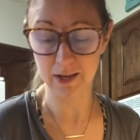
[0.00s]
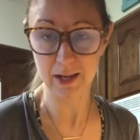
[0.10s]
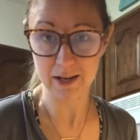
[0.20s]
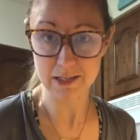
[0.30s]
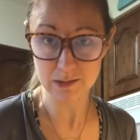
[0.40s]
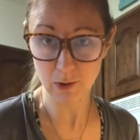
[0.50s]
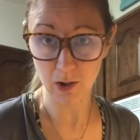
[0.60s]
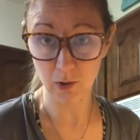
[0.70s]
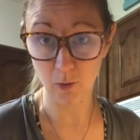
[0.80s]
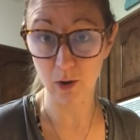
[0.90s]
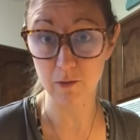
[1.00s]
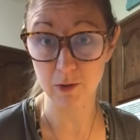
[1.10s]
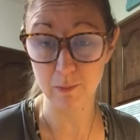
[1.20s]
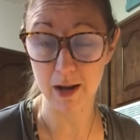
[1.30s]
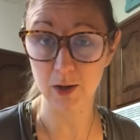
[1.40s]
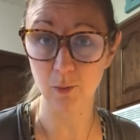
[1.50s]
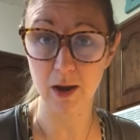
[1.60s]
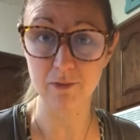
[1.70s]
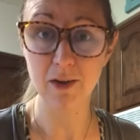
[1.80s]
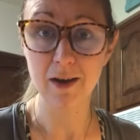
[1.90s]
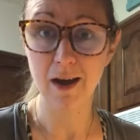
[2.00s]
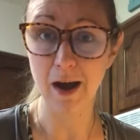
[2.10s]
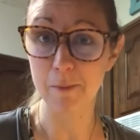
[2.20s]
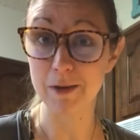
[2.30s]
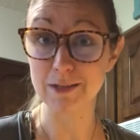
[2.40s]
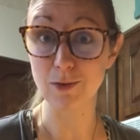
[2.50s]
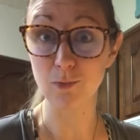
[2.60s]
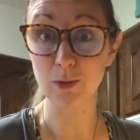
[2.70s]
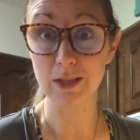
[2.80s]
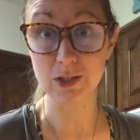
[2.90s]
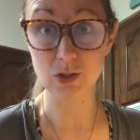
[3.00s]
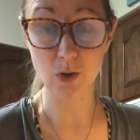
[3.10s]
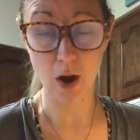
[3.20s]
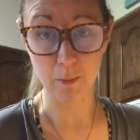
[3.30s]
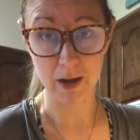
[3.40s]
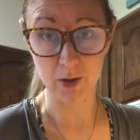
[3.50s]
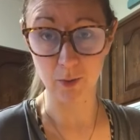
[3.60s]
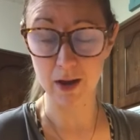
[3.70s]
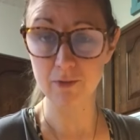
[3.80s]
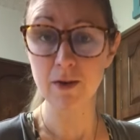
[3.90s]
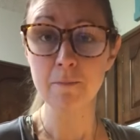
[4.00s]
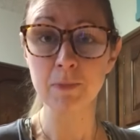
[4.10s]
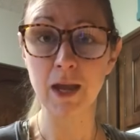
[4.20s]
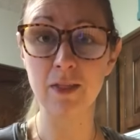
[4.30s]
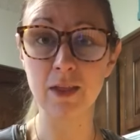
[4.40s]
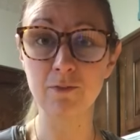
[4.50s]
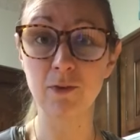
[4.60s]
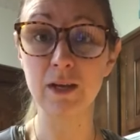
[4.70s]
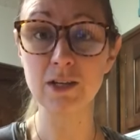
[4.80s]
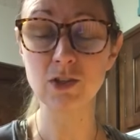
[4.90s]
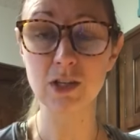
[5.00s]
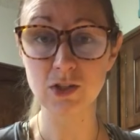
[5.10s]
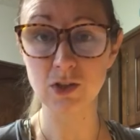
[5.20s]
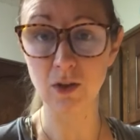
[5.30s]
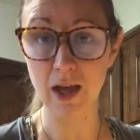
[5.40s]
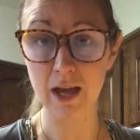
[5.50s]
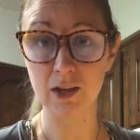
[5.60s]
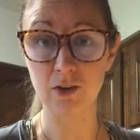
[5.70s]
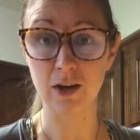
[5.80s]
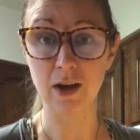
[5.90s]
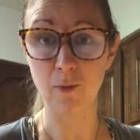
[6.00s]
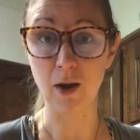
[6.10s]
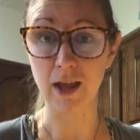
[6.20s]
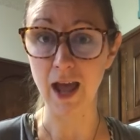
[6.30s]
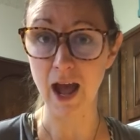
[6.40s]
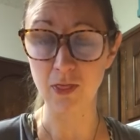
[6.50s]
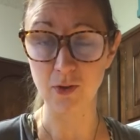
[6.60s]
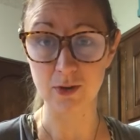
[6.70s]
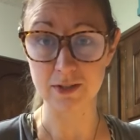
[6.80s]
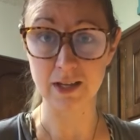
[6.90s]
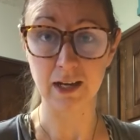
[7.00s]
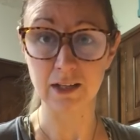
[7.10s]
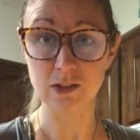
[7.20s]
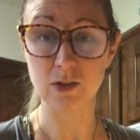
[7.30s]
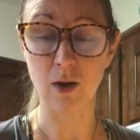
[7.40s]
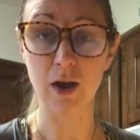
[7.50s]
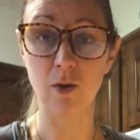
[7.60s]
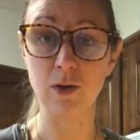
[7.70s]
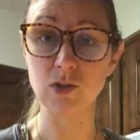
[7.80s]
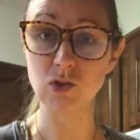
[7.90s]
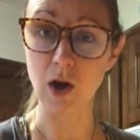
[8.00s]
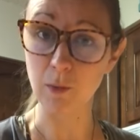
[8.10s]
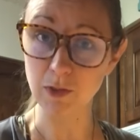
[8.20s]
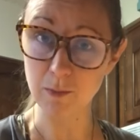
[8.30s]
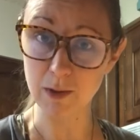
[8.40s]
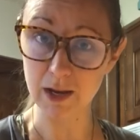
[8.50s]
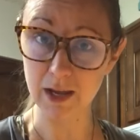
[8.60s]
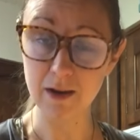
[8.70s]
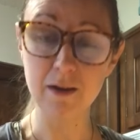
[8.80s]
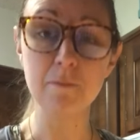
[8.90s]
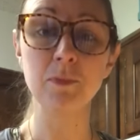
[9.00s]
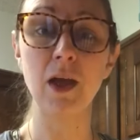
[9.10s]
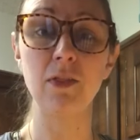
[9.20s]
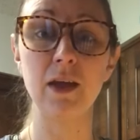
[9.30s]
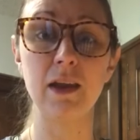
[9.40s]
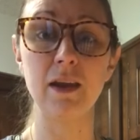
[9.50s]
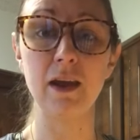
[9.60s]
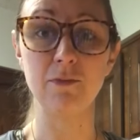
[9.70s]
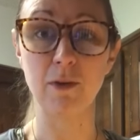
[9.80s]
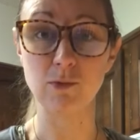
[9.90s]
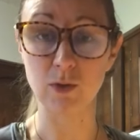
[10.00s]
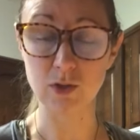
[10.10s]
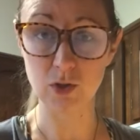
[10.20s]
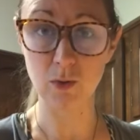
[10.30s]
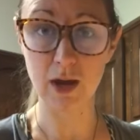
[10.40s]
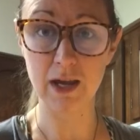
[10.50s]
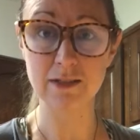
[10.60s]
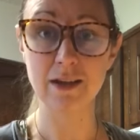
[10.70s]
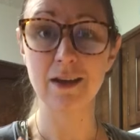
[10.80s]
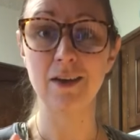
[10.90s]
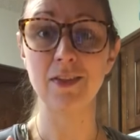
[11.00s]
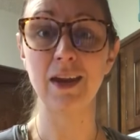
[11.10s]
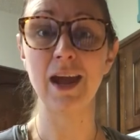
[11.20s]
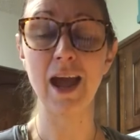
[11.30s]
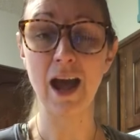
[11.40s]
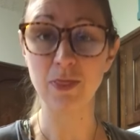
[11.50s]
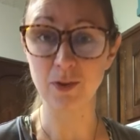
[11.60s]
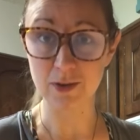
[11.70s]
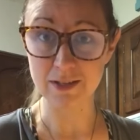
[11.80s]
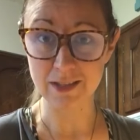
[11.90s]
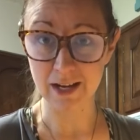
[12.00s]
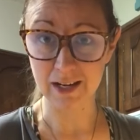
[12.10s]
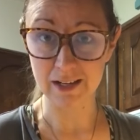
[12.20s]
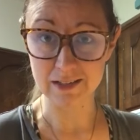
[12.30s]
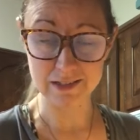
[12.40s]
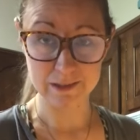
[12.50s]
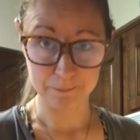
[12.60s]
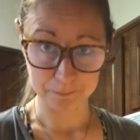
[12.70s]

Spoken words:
again it's smaller or if your microwave is a really strong microwave. And then for each additional egg, you're going to want to add 30 seconds. So I always start with a minute, and then if I'm doing 2 eggs, then I add 30 seconds